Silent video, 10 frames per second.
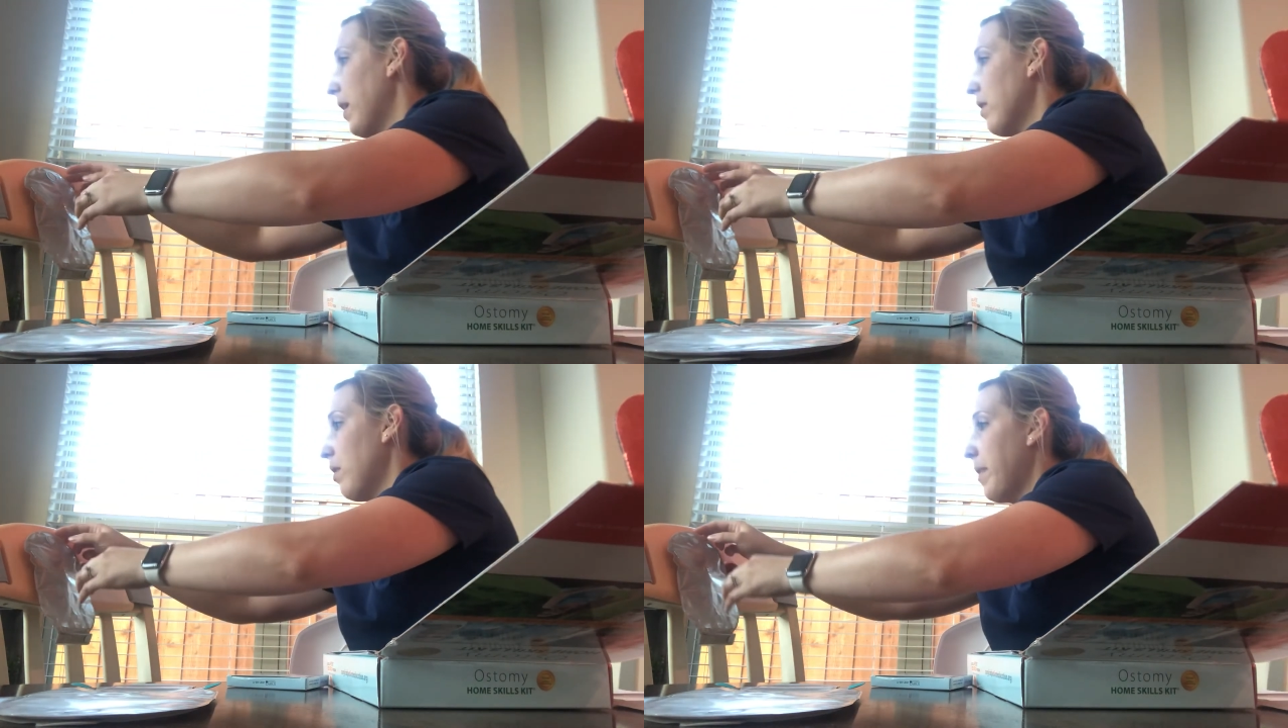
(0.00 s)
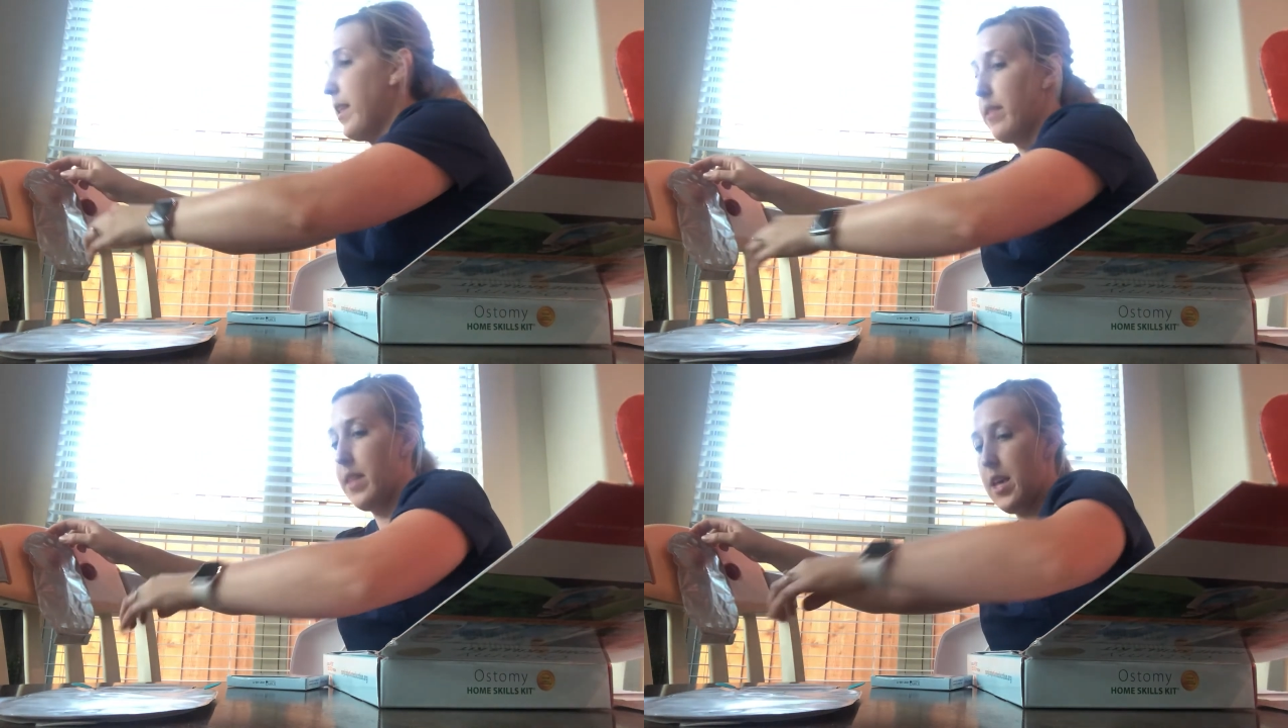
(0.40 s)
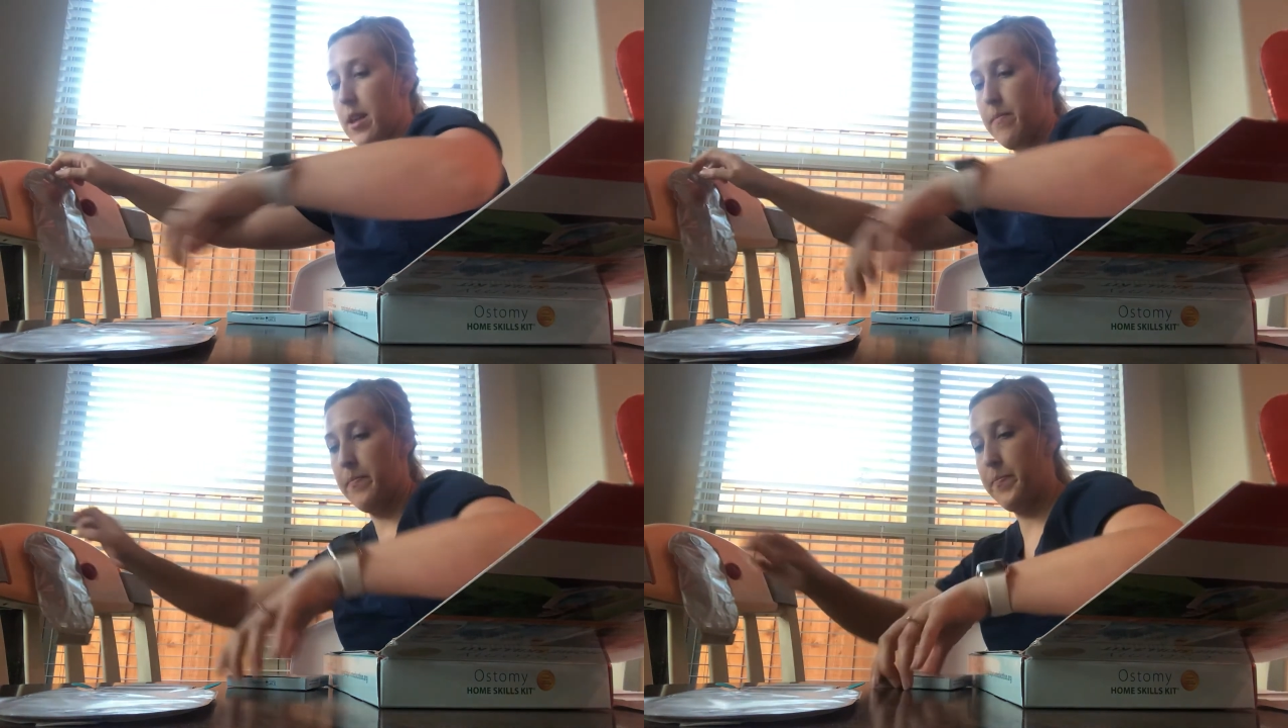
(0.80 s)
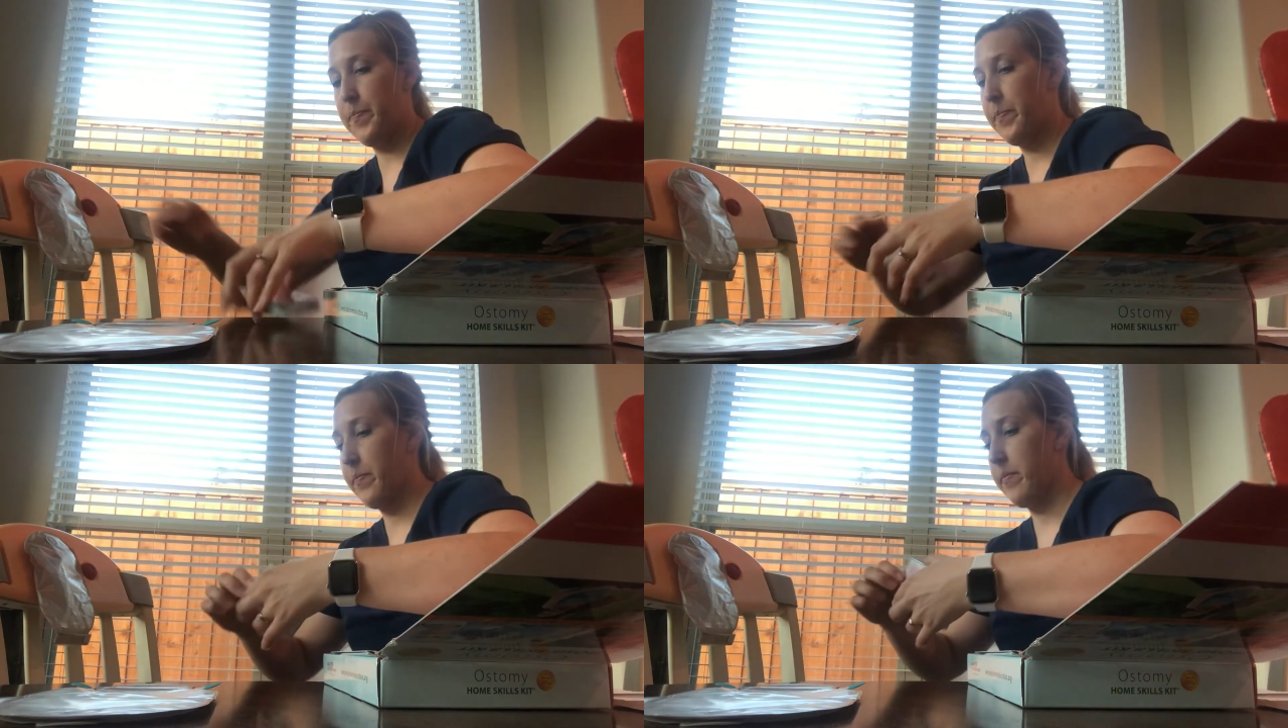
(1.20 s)
a little bit. Then
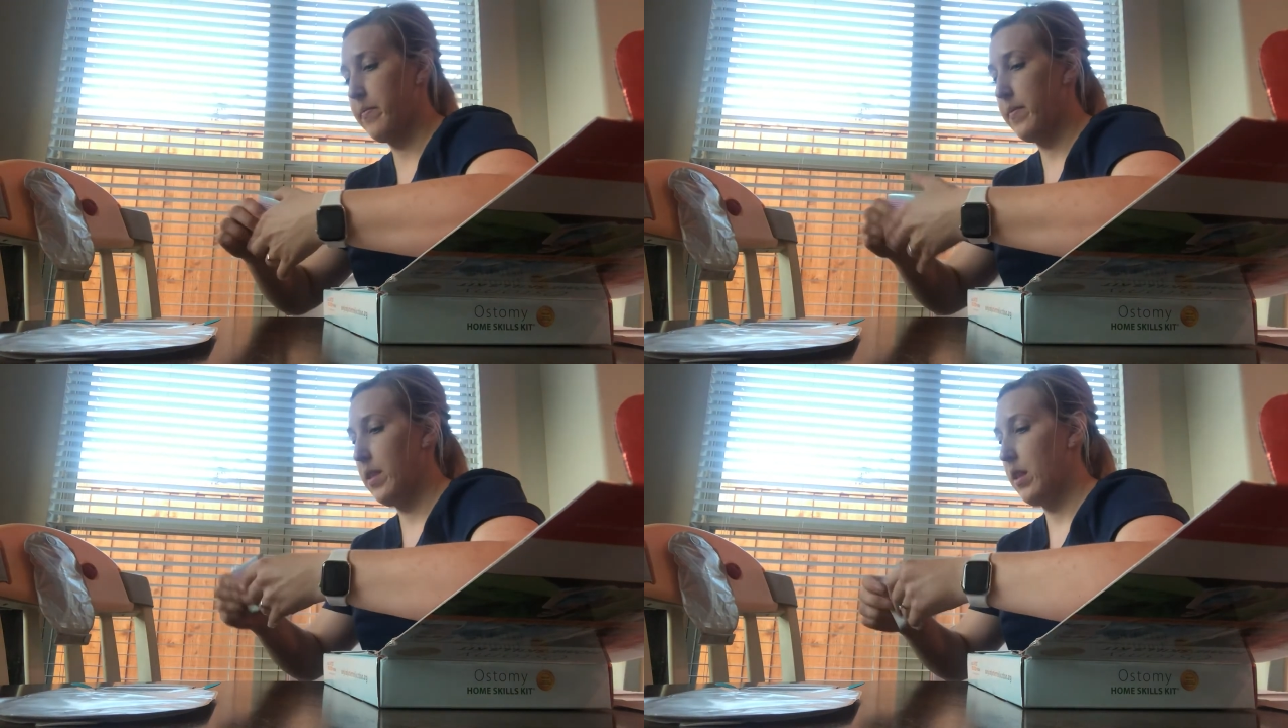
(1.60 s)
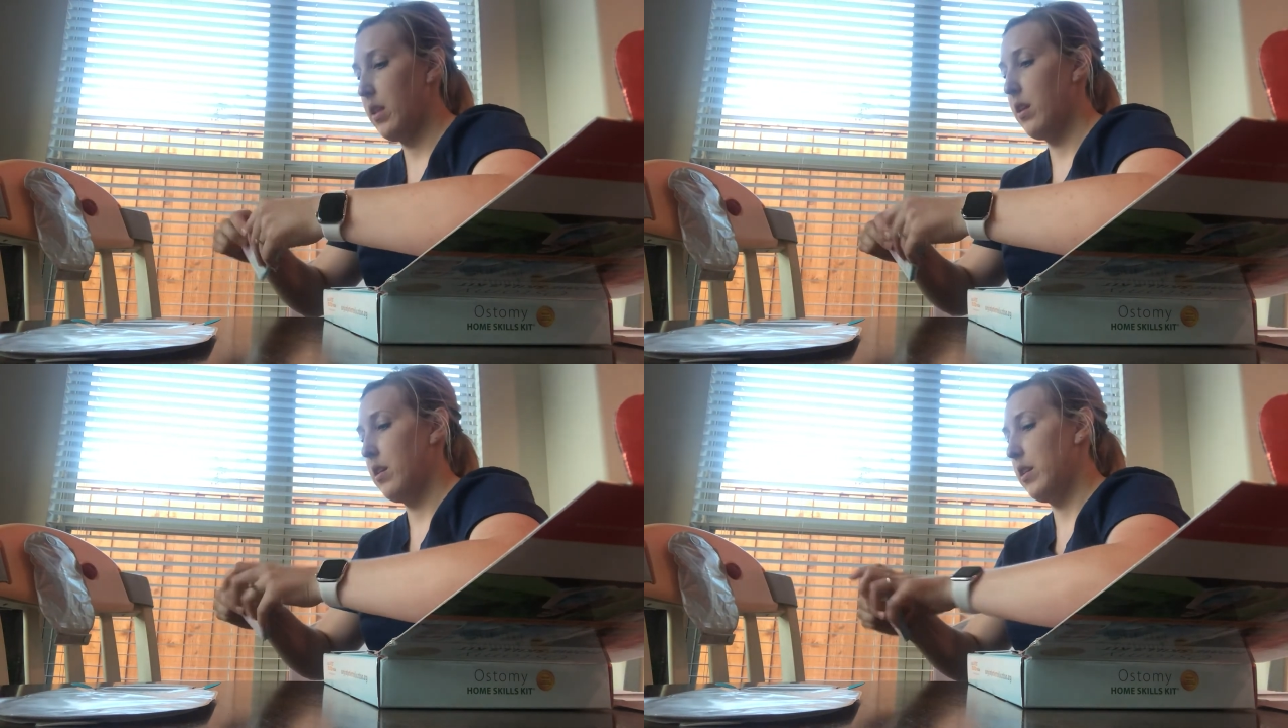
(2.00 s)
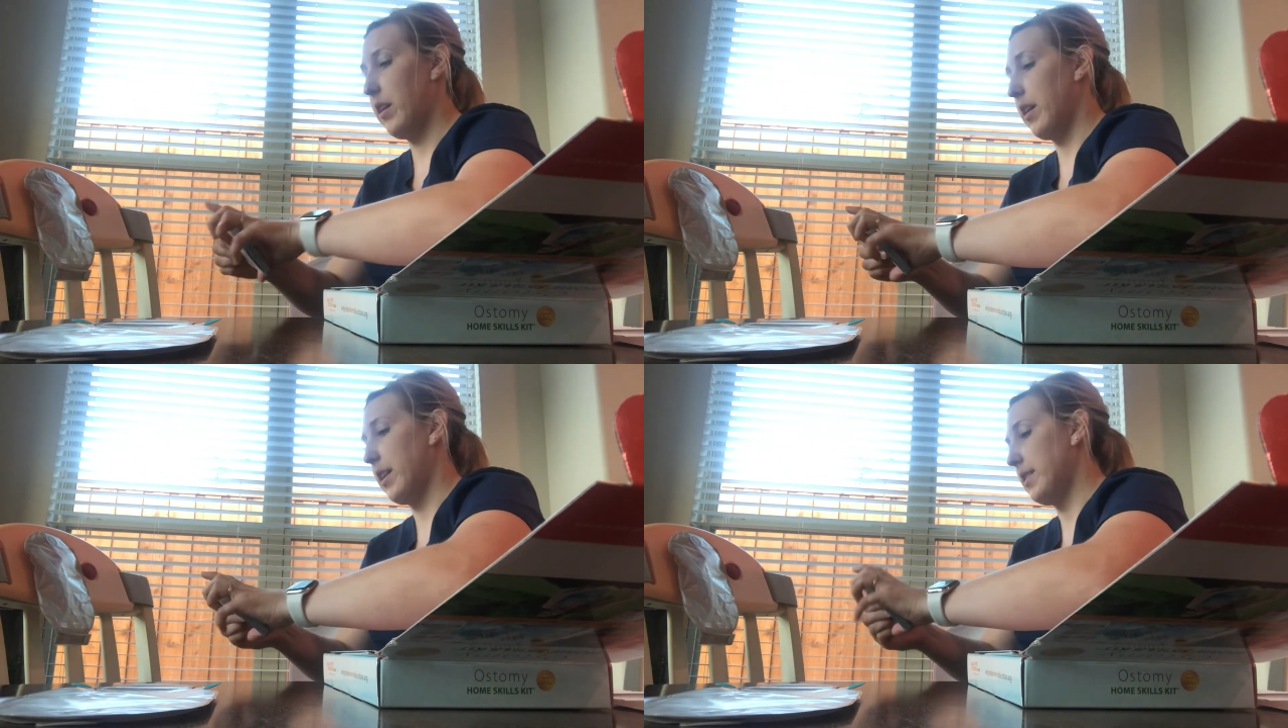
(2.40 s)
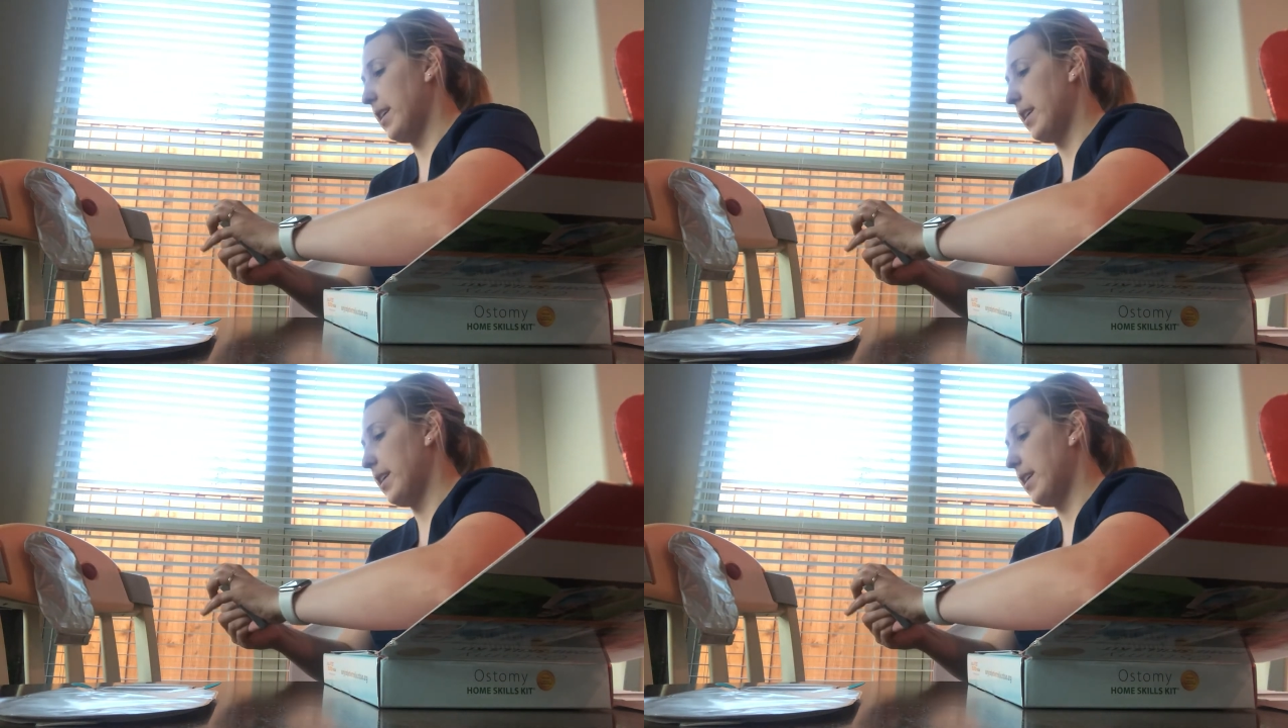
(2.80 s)
you're going to